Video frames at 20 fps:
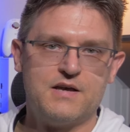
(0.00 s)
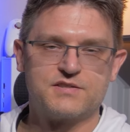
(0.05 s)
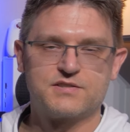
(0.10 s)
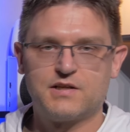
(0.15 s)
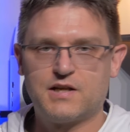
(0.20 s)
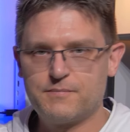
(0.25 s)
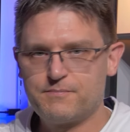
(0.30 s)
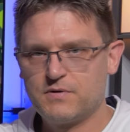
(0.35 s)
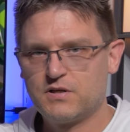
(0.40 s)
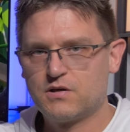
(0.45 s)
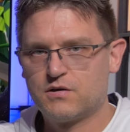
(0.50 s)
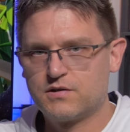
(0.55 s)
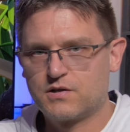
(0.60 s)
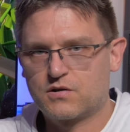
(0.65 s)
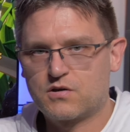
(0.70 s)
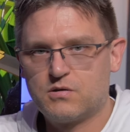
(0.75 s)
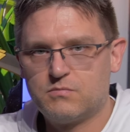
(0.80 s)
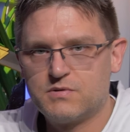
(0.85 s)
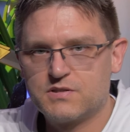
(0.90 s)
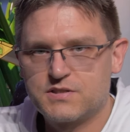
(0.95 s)
So let me know in the
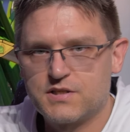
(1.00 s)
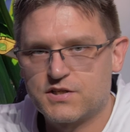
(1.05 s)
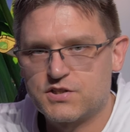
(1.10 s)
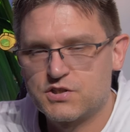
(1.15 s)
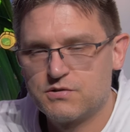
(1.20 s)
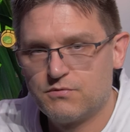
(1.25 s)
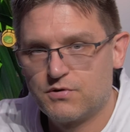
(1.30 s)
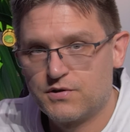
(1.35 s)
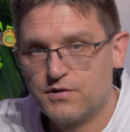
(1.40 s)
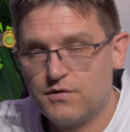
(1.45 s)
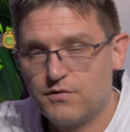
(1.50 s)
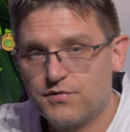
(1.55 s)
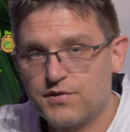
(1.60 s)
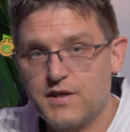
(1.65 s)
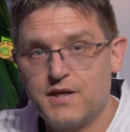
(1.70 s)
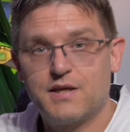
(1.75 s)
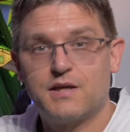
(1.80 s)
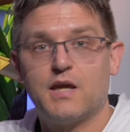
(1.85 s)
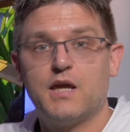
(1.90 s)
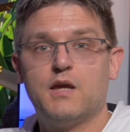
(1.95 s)
comment section what you
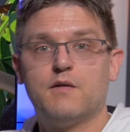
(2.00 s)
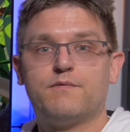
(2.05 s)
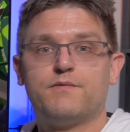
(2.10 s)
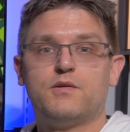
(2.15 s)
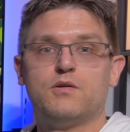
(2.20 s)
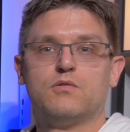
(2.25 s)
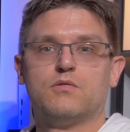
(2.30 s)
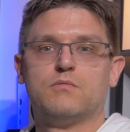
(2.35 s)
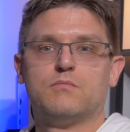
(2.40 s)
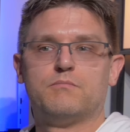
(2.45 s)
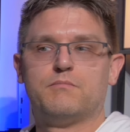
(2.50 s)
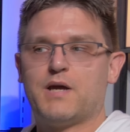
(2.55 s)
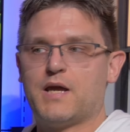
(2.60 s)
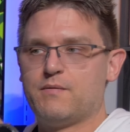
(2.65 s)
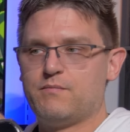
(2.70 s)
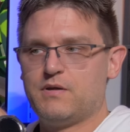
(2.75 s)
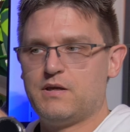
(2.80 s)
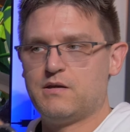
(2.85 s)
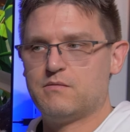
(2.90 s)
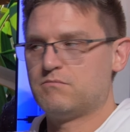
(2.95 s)
think, if you
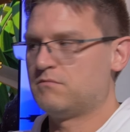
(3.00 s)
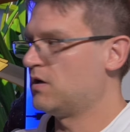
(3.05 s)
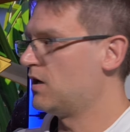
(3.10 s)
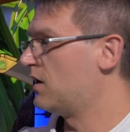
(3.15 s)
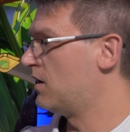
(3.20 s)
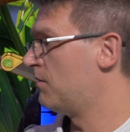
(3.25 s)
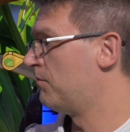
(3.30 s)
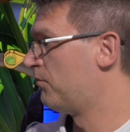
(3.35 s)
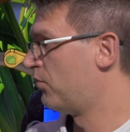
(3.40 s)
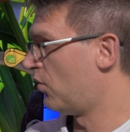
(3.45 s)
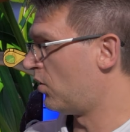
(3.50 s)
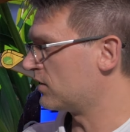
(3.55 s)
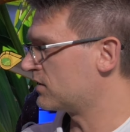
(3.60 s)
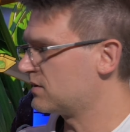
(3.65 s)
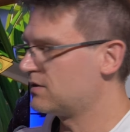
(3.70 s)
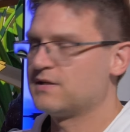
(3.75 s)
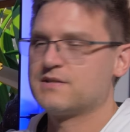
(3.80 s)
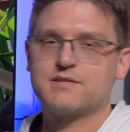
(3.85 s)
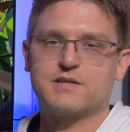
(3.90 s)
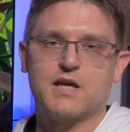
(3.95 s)
maybe
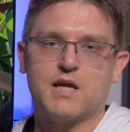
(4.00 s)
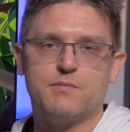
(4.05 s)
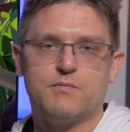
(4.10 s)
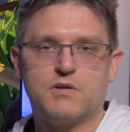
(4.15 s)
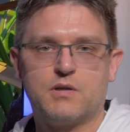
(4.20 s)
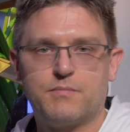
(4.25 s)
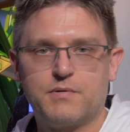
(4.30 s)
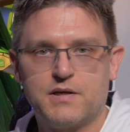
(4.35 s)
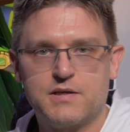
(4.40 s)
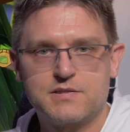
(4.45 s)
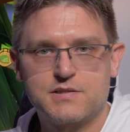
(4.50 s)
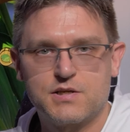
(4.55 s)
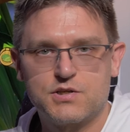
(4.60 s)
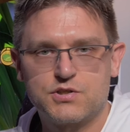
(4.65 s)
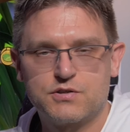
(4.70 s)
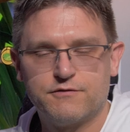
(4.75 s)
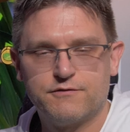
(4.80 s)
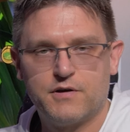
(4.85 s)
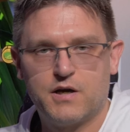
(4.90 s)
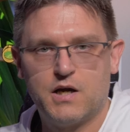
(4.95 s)
bought this game on the
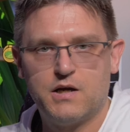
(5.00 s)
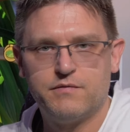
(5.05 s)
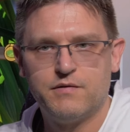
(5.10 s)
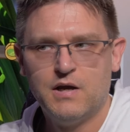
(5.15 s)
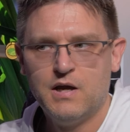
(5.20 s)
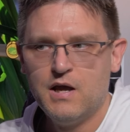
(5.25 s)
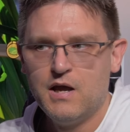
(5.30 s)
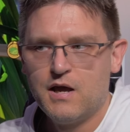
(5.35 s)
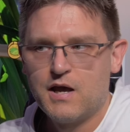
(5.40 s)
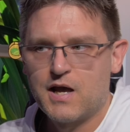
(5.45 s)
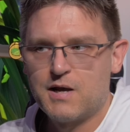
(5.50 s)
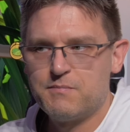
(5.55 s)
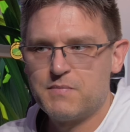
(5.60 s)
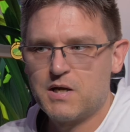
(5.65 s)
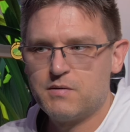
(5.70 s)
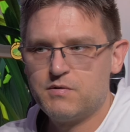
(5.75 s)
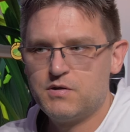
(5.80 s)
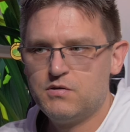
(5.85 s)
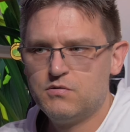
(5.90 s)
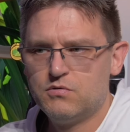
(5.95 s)
PlayStation 5 and
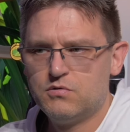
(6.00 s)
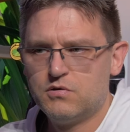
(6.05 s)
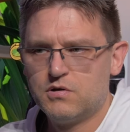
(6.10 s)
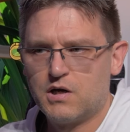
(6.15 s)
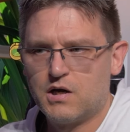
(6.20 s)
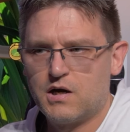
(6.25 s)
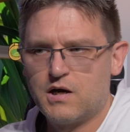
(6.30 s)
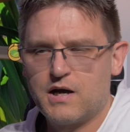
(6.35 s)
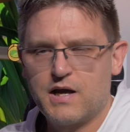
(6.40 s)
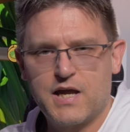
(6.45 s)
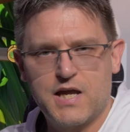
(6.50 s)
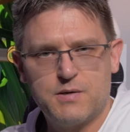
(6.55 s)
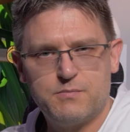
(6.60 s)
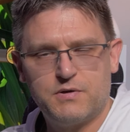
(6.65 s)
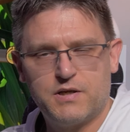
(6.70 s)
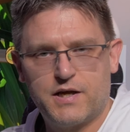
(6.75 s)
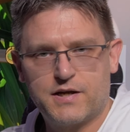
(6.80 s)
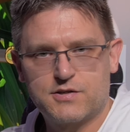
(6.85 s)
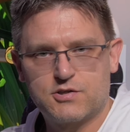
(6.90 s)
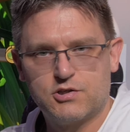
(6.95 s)
maybe you are
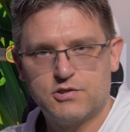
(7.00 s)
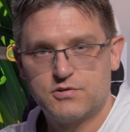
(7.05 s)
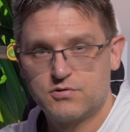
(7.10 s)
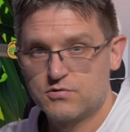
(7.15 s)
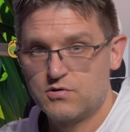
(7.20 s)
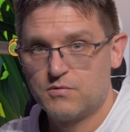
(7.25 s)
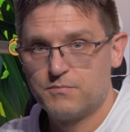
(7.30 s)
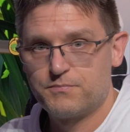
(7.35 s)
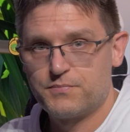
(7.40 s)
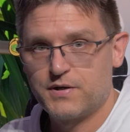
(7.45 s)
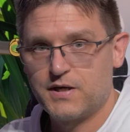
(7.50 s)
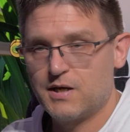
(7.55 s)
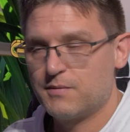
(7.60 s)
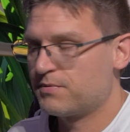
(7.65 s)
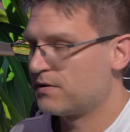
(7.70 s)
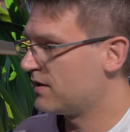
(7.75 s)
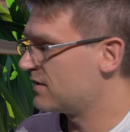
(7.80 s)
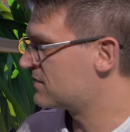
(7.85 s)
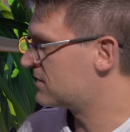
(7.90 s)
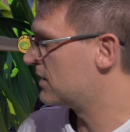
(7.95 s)
able actually to compare
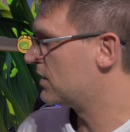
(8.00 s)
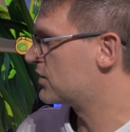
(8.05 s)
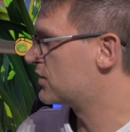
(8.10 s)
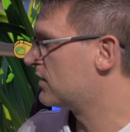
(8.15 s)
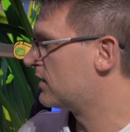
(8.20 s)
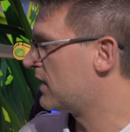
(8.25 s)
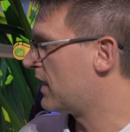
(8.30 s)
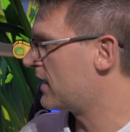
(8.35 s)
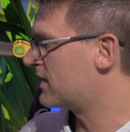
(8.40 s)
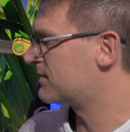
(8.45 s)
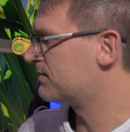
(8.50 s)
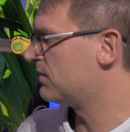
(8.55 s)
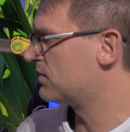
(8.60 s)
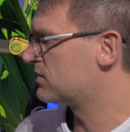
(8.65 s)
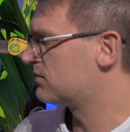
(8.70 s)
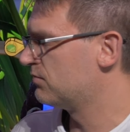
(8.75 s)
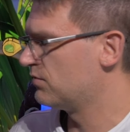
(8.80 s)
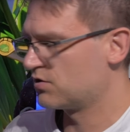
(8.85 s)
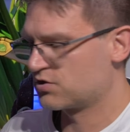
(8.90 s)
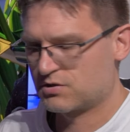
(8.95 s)
PlayStation and
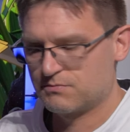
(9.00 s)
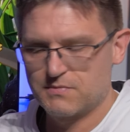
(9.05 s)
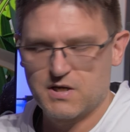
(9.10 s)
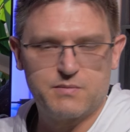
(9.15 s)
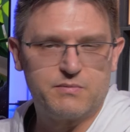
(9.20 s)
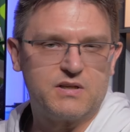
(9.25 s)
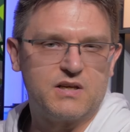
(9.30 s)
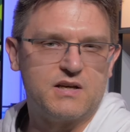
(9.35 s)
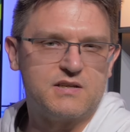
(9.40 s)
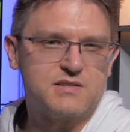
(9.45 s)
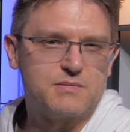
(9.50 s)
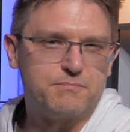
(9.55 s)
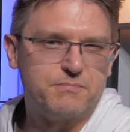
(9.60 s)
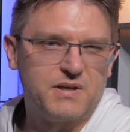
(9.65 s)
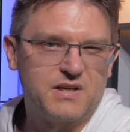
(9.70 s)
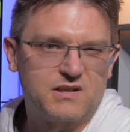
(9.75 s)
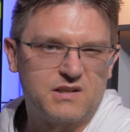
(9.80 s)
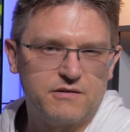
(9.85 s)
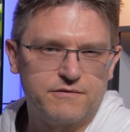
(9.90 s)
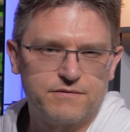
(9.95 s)
Xbox version. Maybe there's a
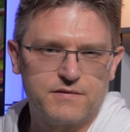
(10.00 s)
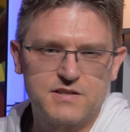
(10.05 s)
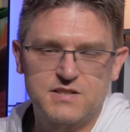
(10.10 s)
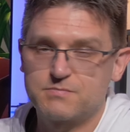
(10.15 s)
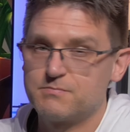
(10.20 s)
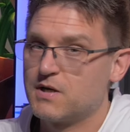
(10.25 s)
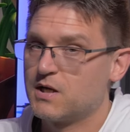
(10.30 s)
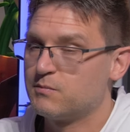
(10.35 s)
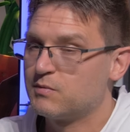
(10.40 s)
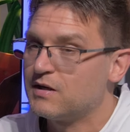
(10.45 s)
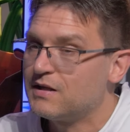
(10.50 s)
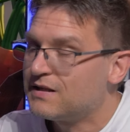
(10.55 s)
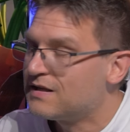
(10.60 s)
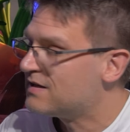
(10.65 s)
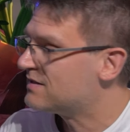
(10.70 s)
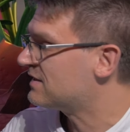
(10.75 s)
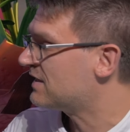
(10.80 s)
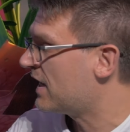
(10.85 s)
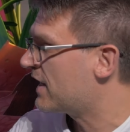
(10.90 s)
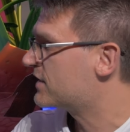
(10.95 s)
big difference. Maybe it
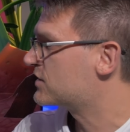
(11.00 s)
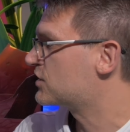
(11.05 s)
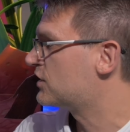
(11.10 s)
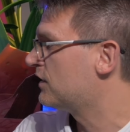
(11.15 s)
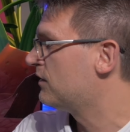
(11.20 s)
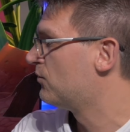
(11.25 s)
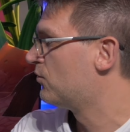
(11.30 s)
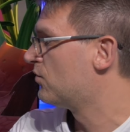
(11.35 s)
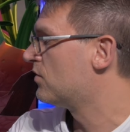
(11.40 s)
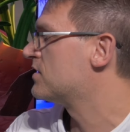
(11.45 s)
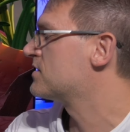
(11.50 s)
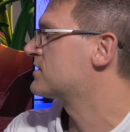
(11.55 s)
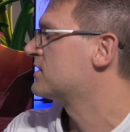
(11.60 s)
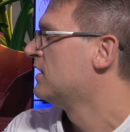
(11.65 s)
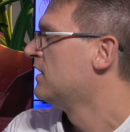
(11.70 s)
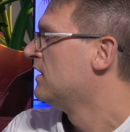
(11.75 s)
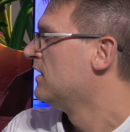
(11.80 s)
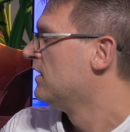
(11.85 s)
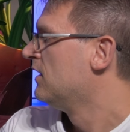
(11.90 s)
is actually worth